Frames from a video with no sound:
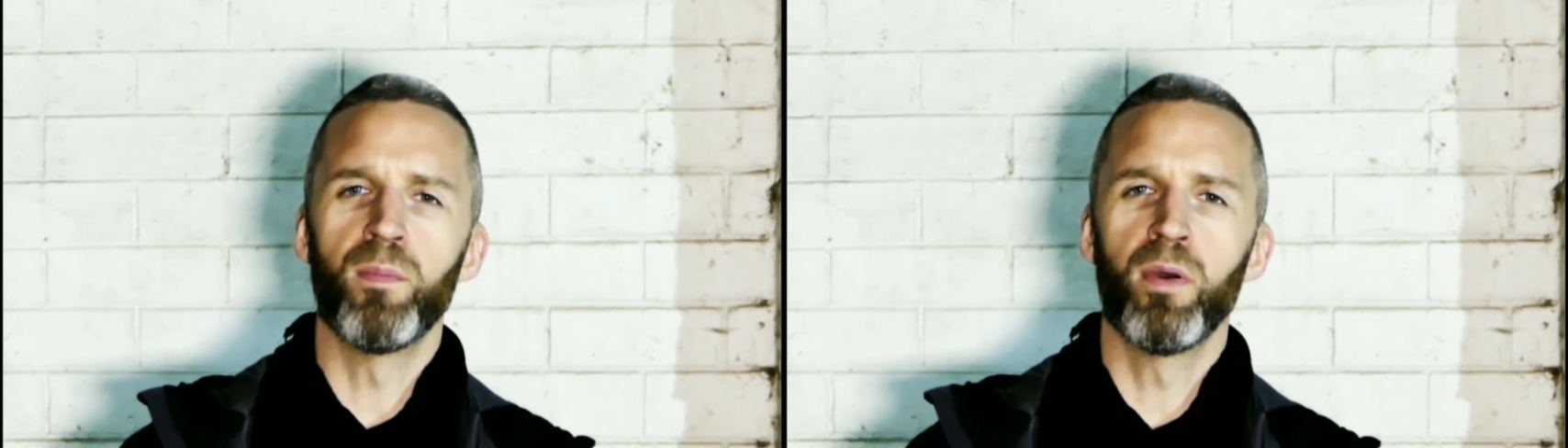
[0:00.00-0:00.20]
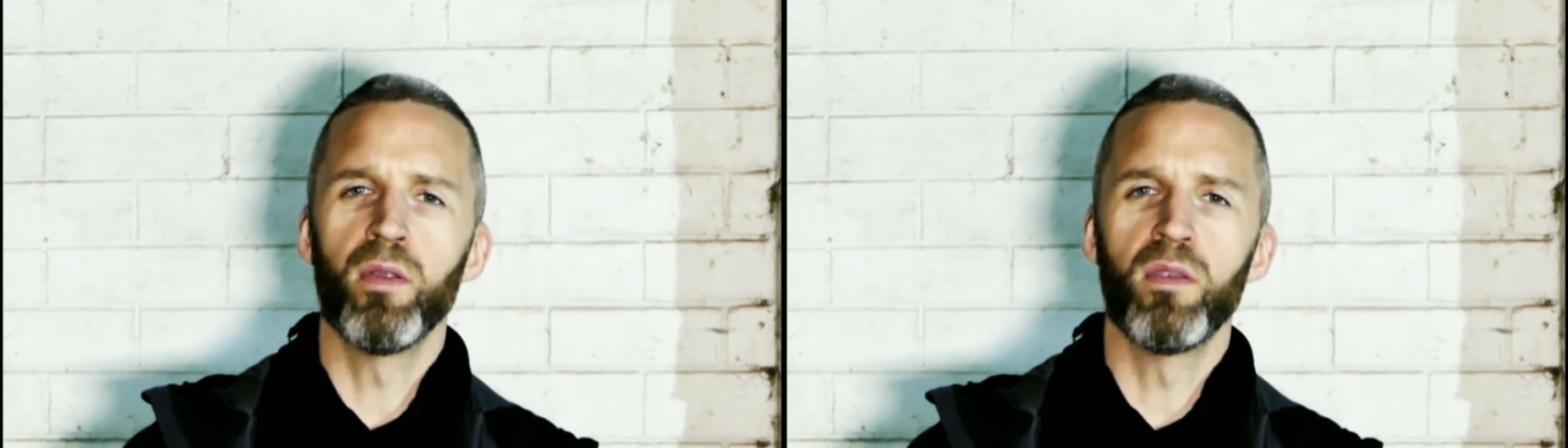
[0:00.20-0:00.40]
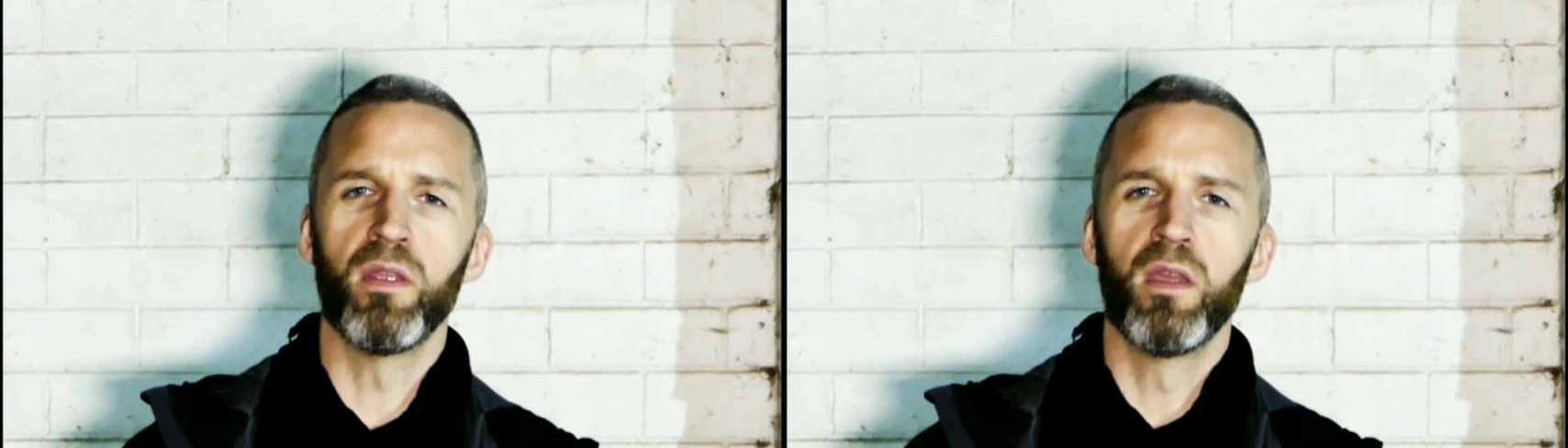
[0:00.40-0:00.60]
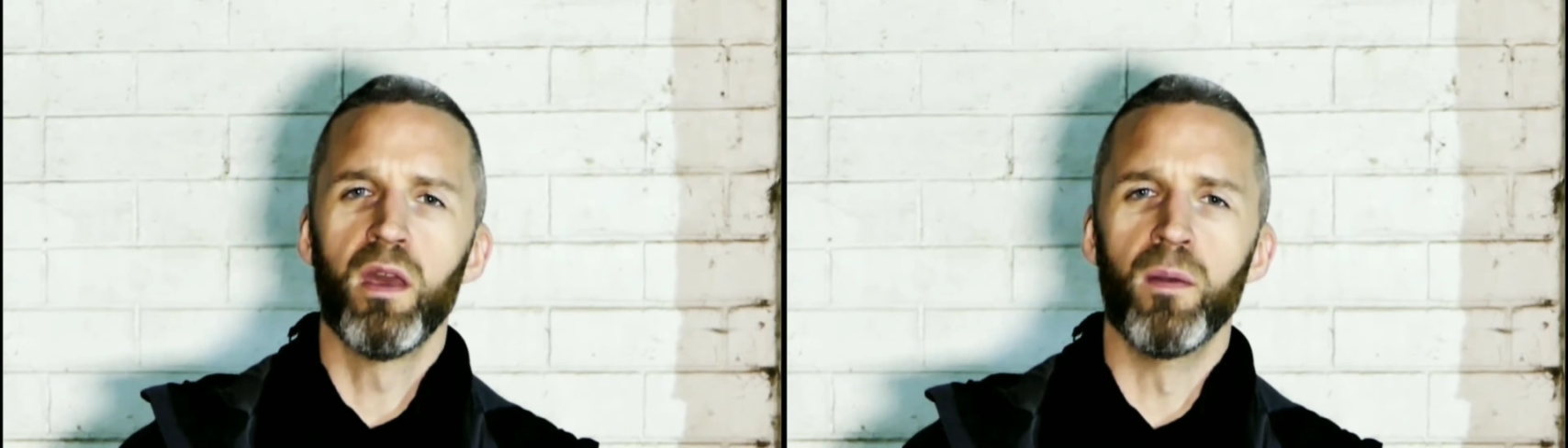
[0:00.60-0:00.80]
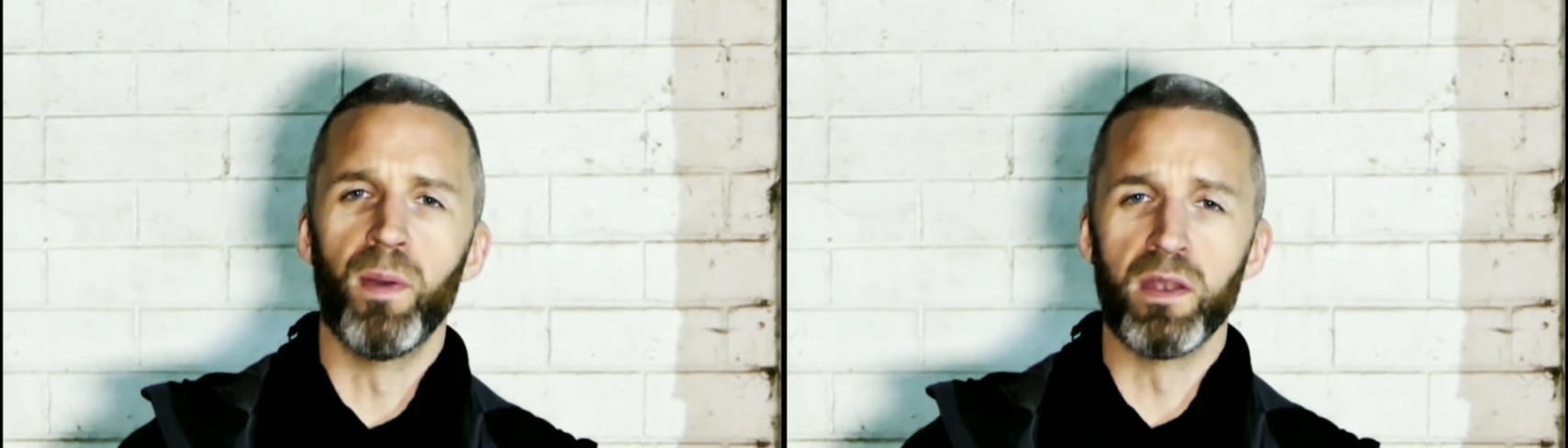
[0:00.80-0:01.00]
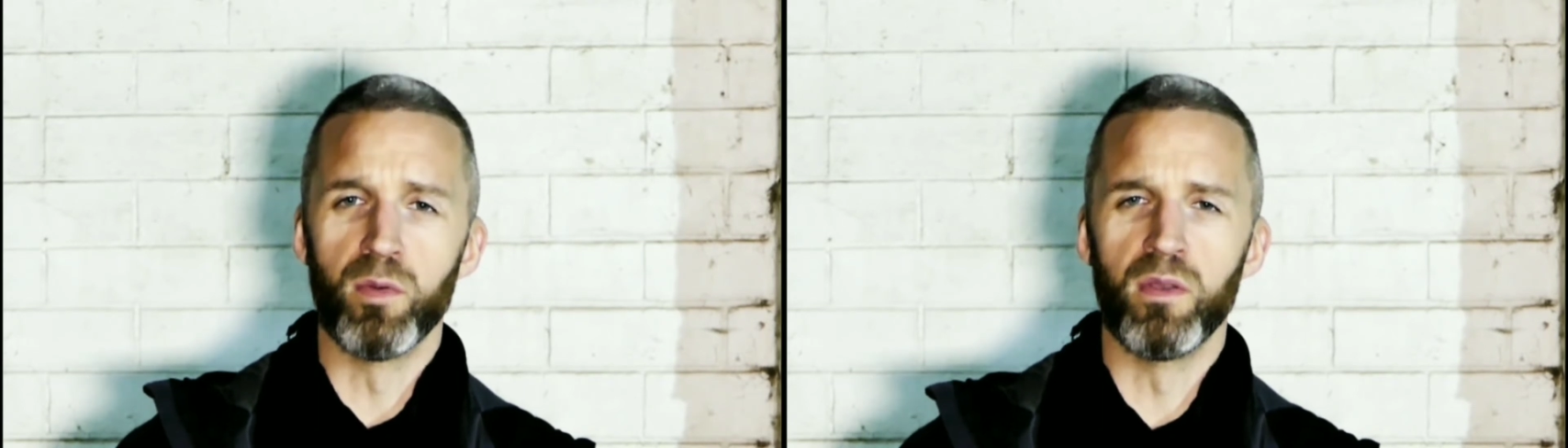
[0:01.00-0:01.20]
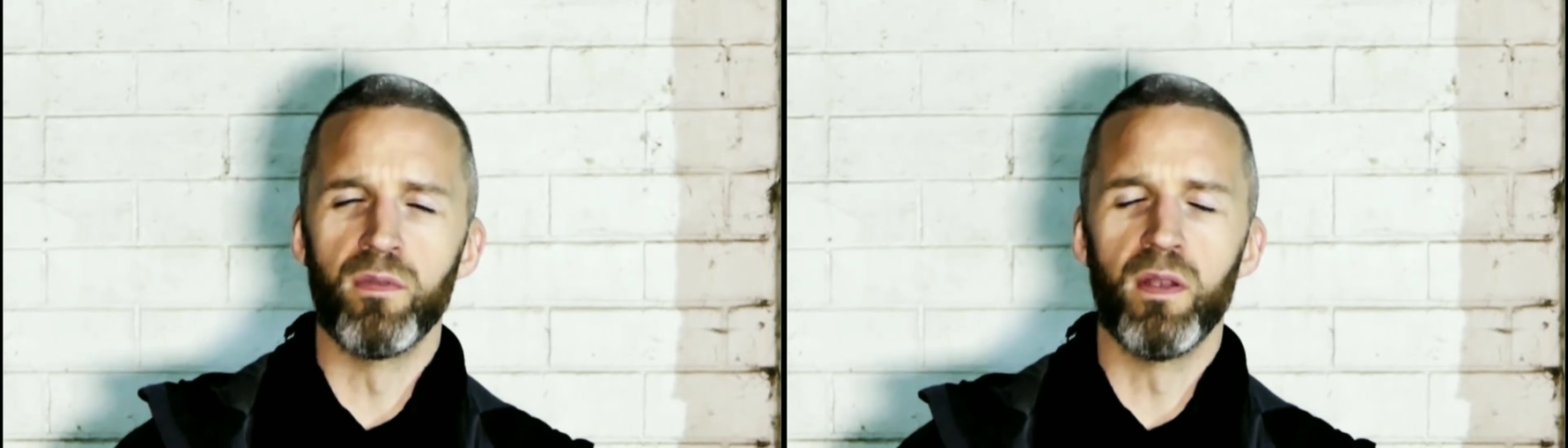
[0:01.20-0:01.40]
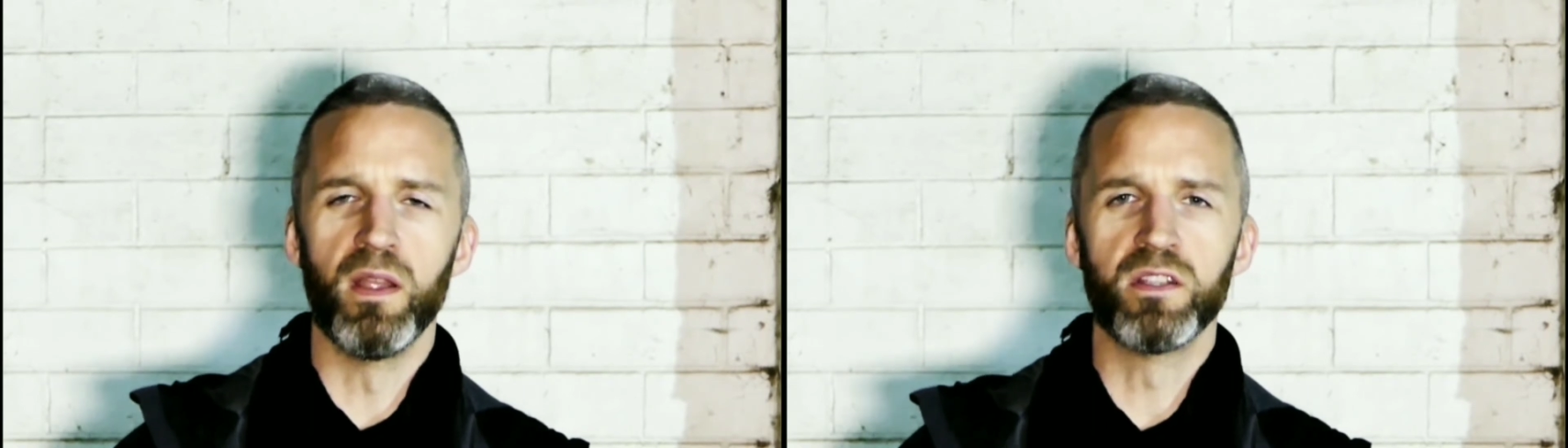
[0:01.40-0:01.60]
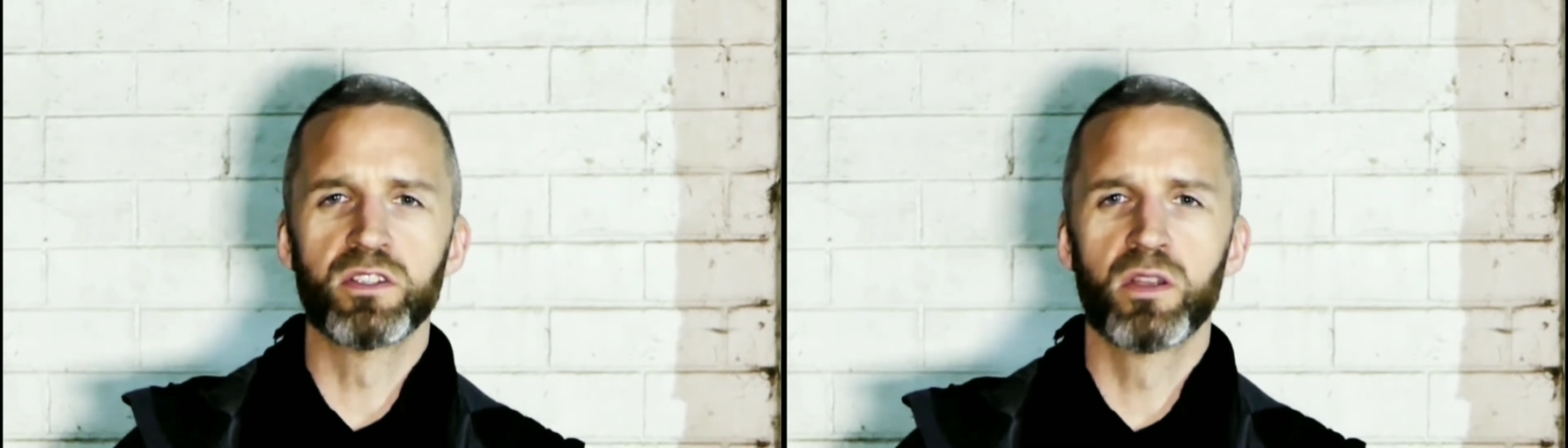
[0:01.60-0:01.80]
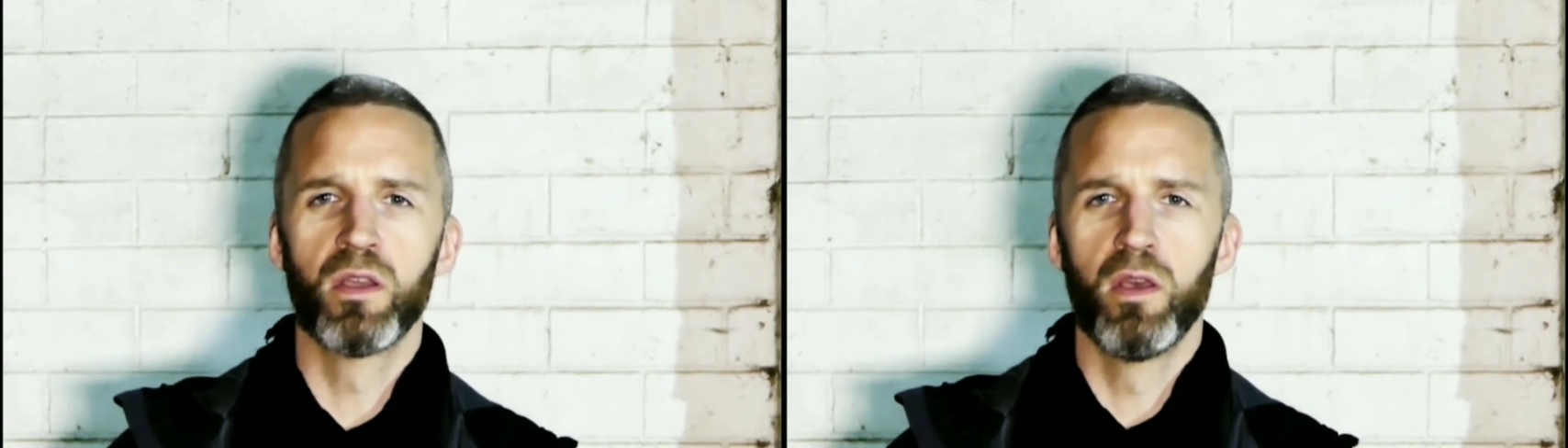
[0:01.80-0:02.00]
upon a Bedouin
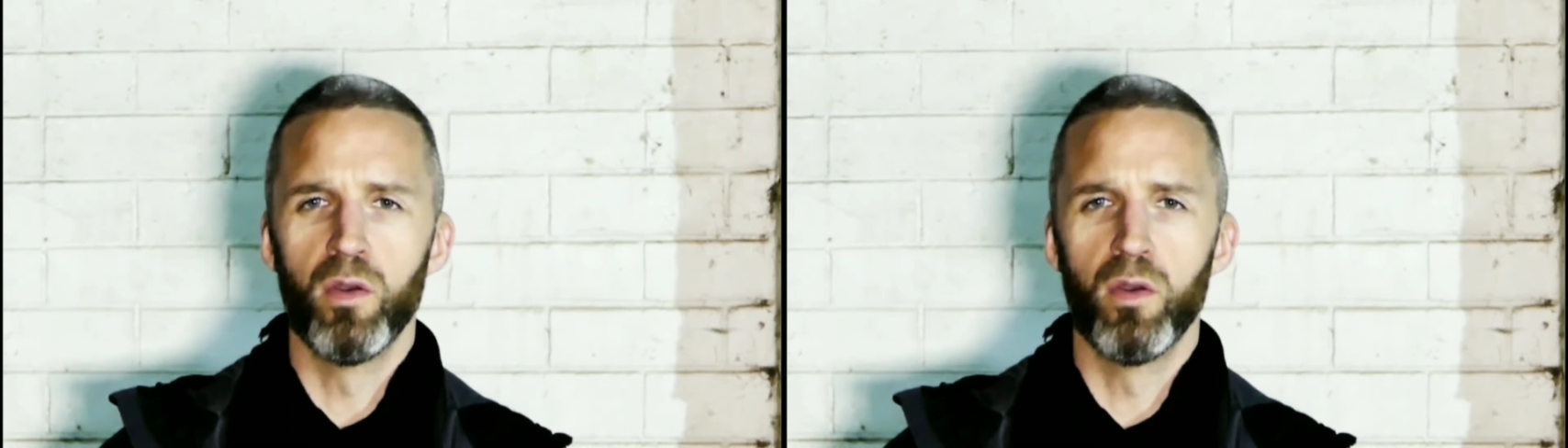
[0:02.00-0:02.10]
village,